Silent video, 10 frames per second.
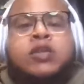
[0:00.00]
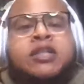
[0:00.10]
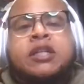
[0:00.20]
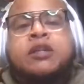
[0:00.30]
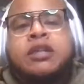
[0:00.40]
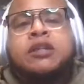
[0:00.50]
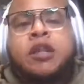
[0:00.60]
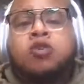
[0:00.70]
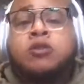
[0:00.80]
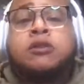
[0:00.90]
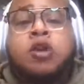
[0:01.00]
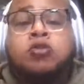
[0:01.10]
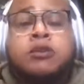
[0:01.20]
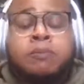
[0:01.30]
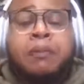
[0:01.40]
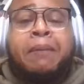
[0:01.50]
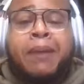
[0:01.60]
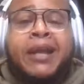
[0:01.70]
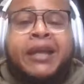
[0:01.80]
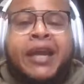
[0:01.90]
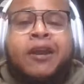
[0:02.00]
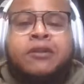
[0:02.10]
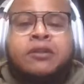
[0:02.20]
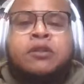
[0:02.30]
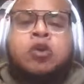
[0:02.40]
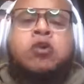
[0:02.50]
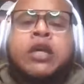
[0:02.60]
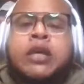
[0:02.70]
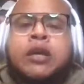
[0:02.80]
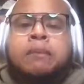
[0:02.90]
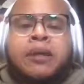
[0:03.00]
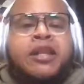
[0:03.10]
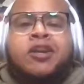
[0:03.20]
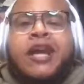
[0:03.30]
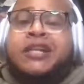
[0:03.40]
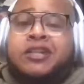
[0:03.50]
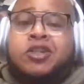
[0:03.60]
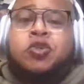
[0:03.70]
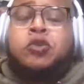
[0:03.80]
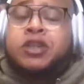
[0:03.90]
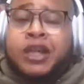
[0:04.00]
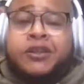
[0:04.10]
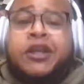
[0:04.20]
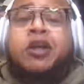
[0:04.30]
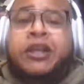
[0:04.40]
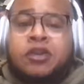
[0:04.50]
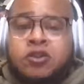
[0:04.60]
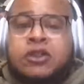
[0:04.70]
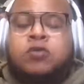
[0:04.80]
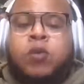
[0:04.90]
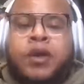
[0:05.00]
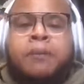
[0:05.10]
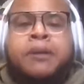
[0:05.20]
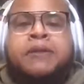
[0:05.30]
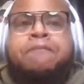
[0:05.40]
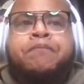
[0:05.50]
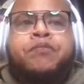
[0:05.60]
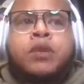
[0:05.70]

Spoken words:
We still need those mighty characters. So but they're not just doers. They're leaders as well. But